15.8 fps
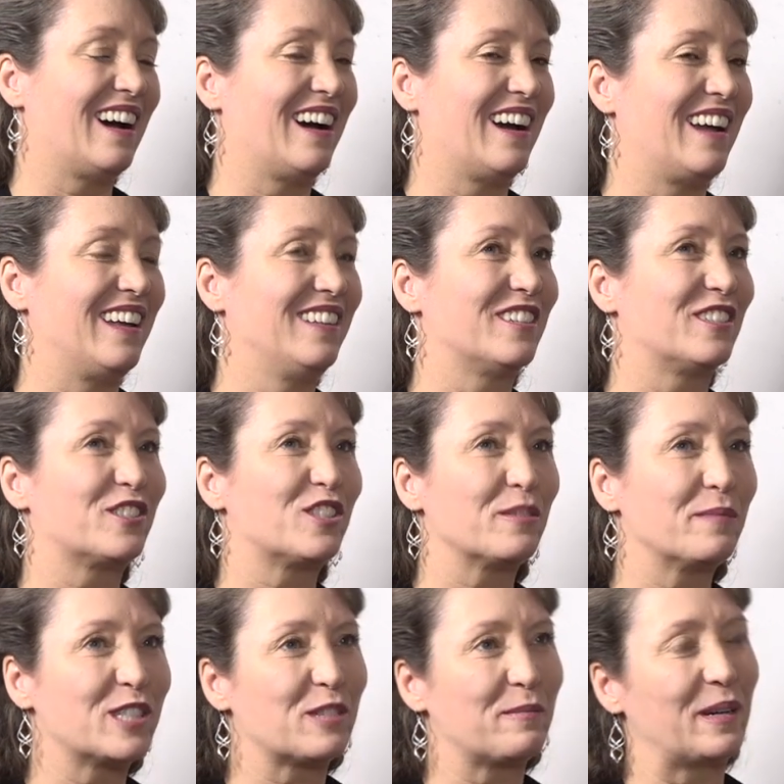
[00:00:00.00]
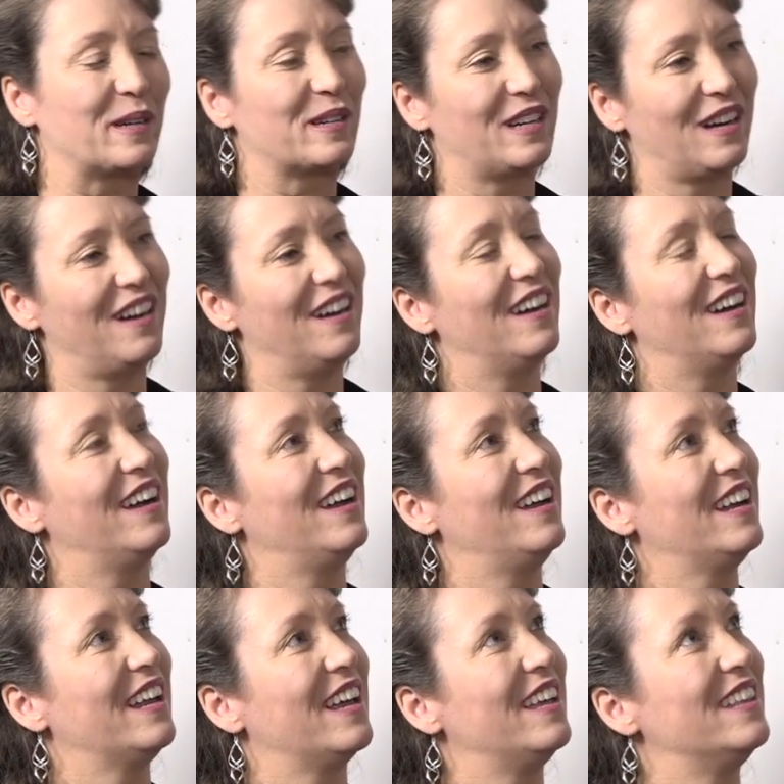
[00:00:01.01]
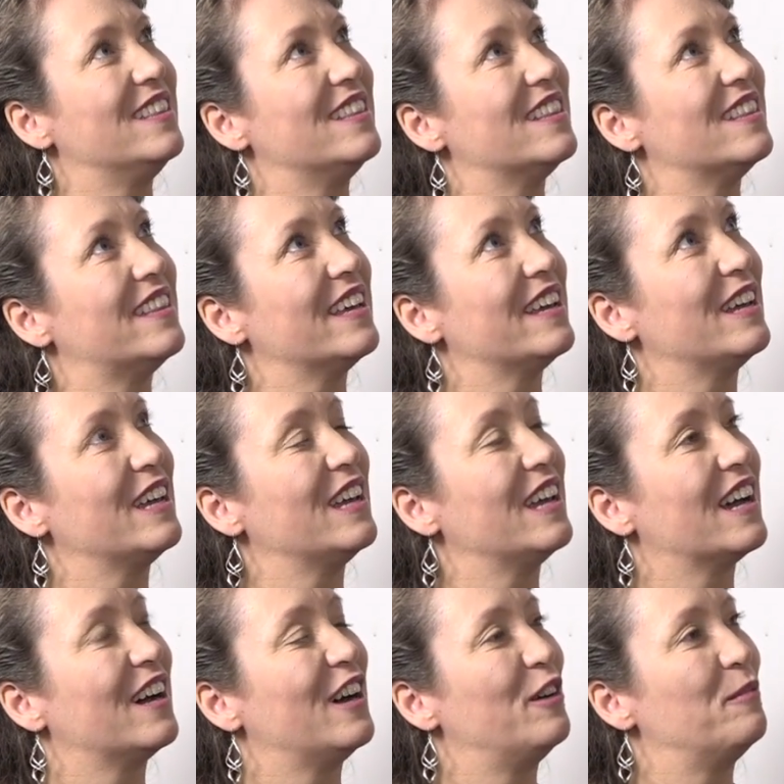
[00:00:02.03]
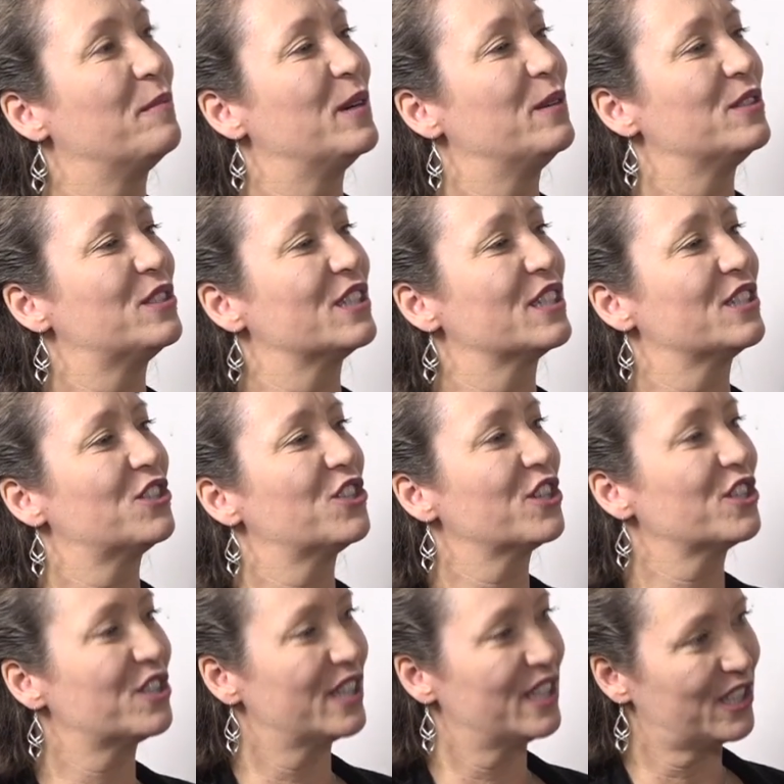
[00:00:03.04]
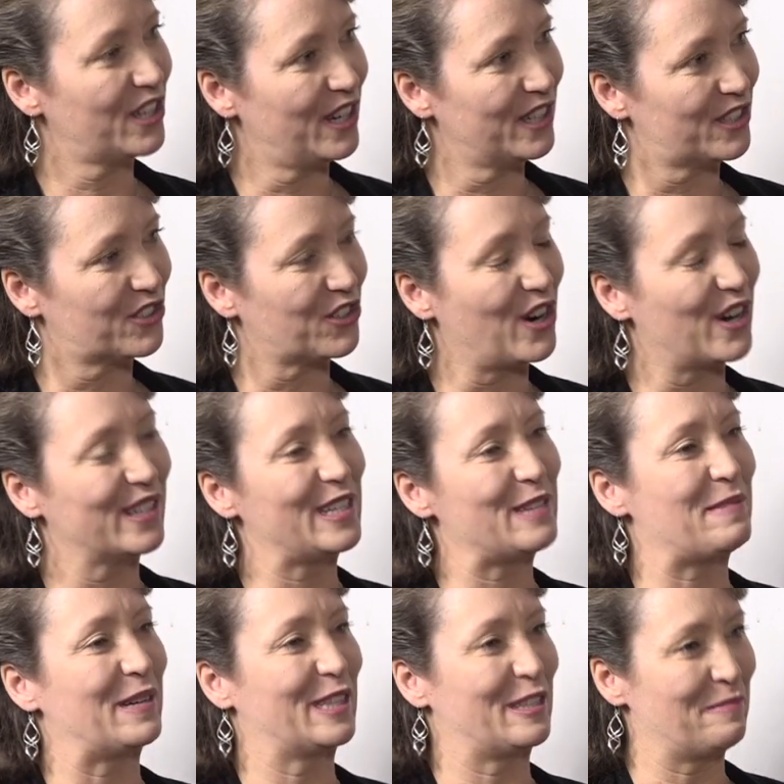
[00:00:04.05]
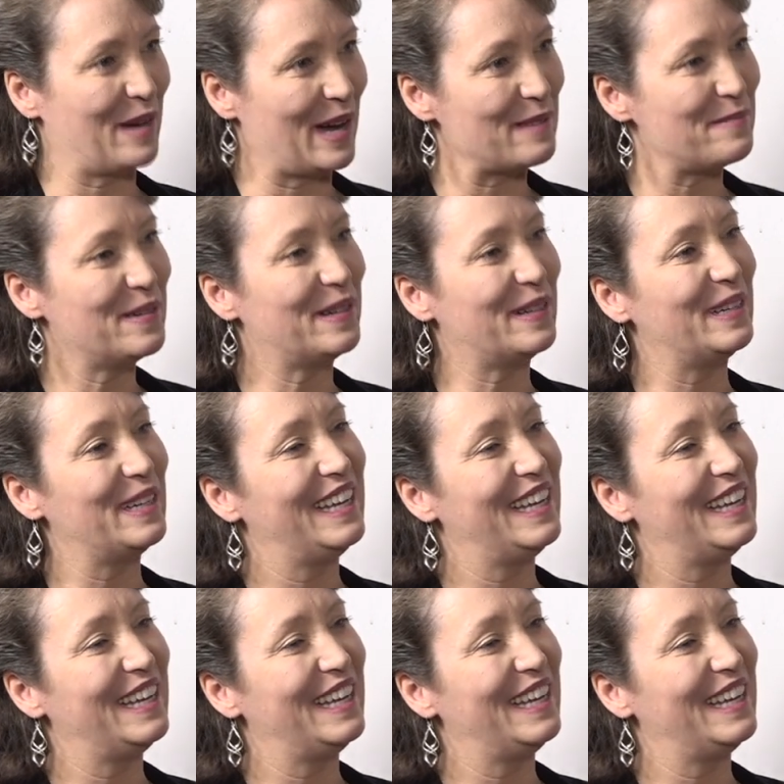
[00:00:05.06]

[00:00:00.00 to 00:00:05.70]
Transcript: I learned so much about God, and it was a church that taught strongly about the Bible.